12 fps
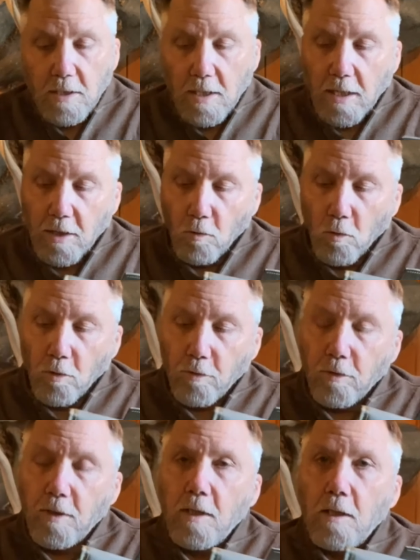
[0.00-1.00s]
I
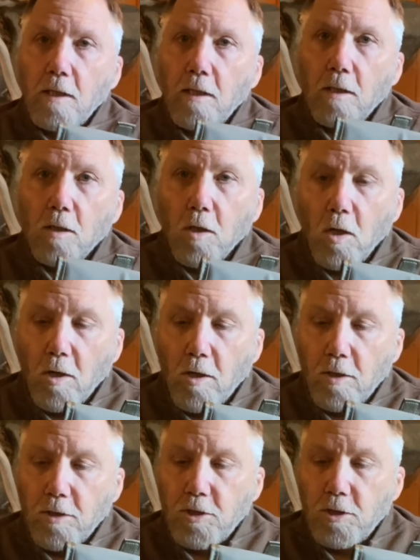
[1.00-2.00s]
ordered the
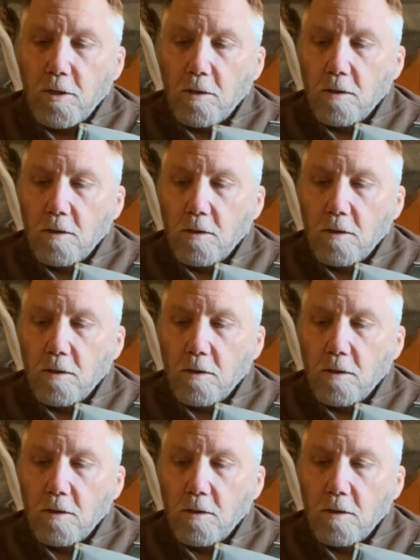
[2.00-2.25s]
large